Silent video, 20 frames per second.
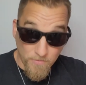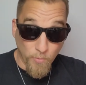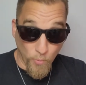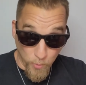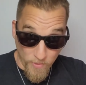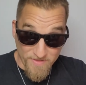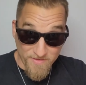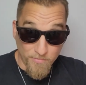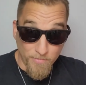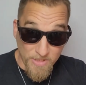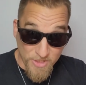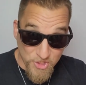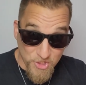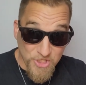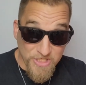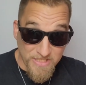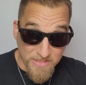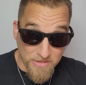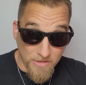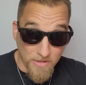with
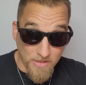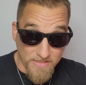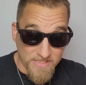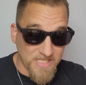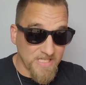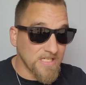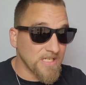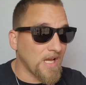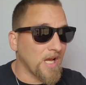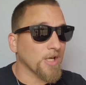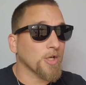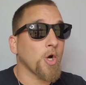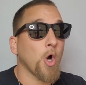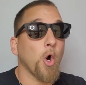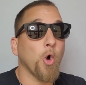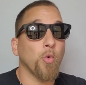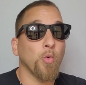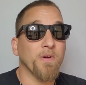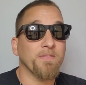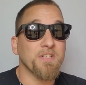machine guns, he got
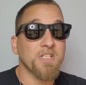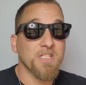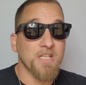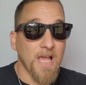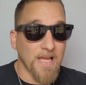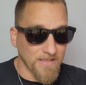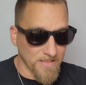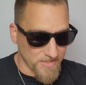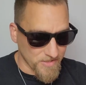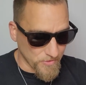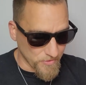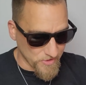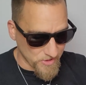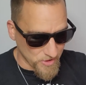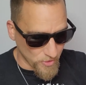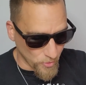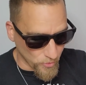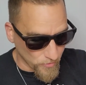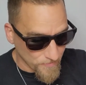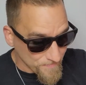caught with silencers.
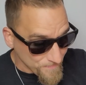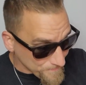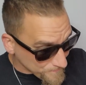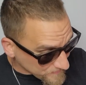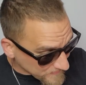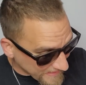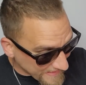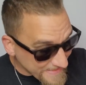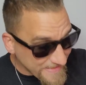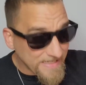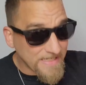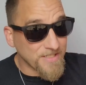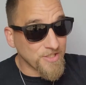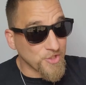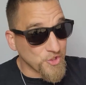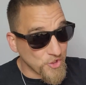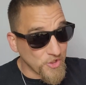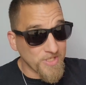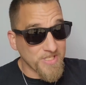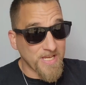So he didn't
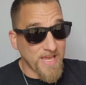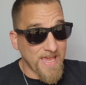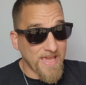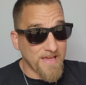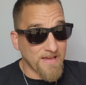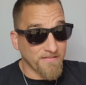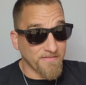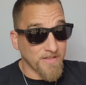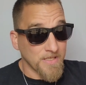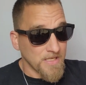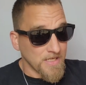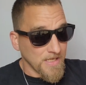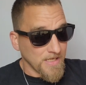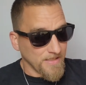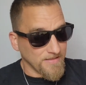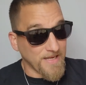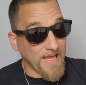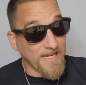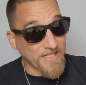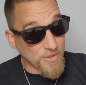just have
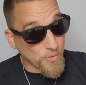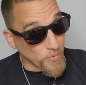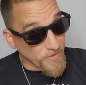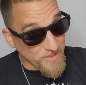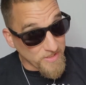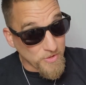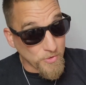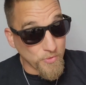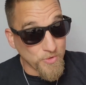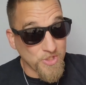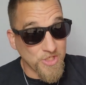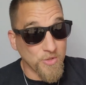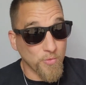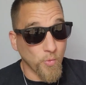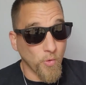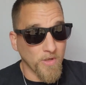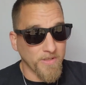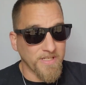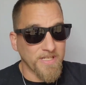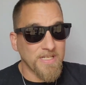922
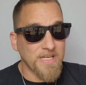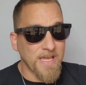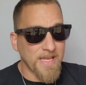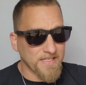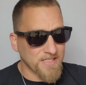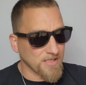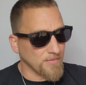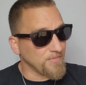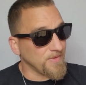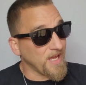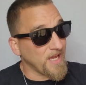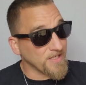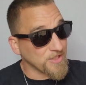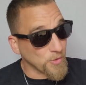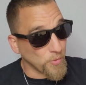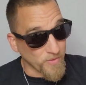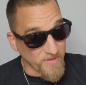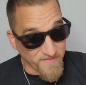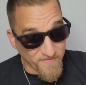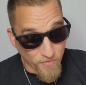G1. He had some
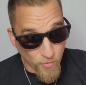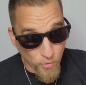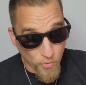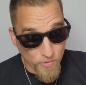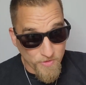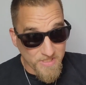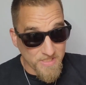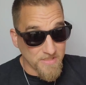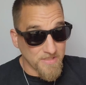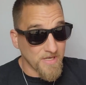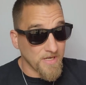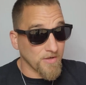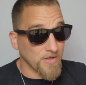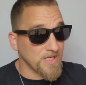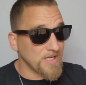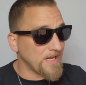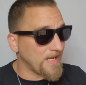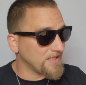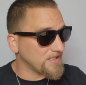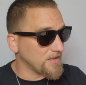924s in there.
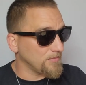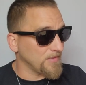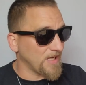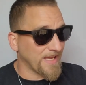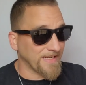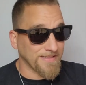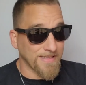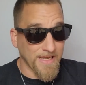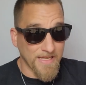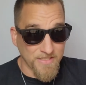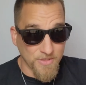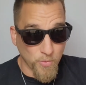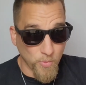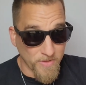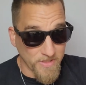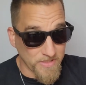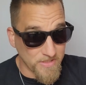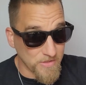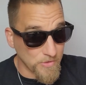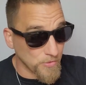He had some like
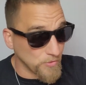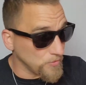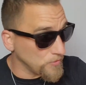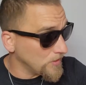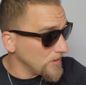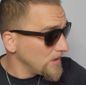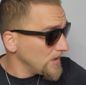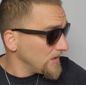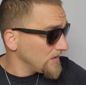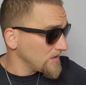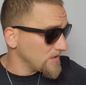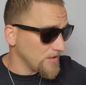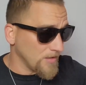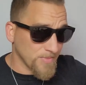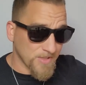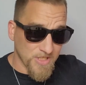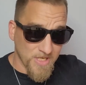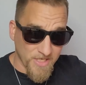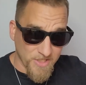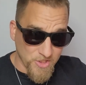922
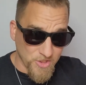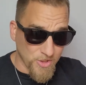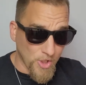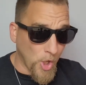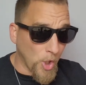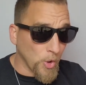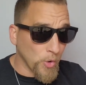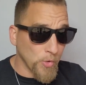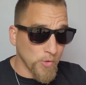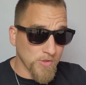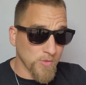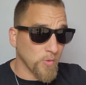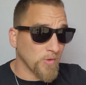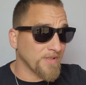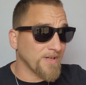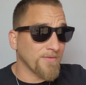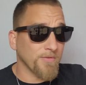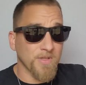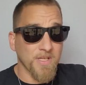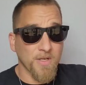subsection O's,
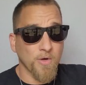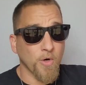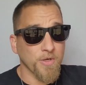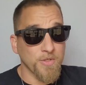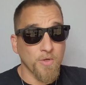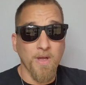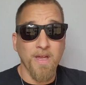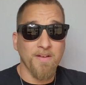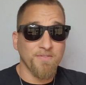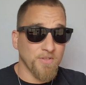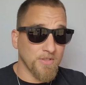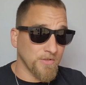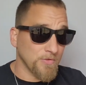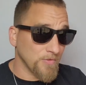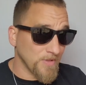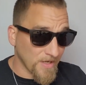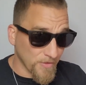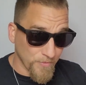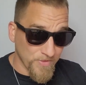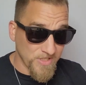whatever they are. You'll have to do
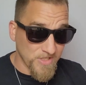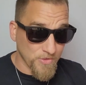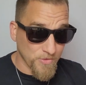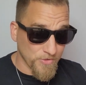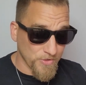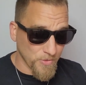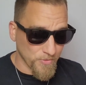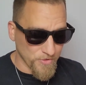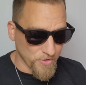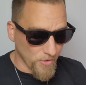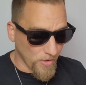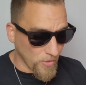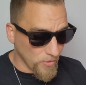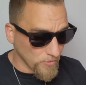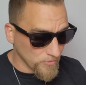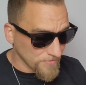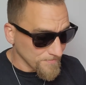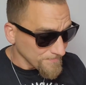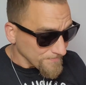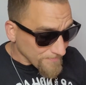that research on your
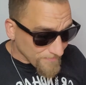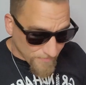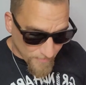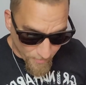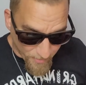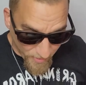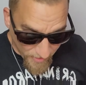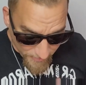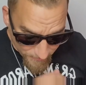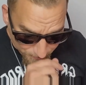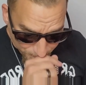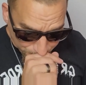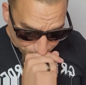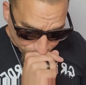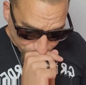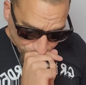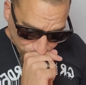own. But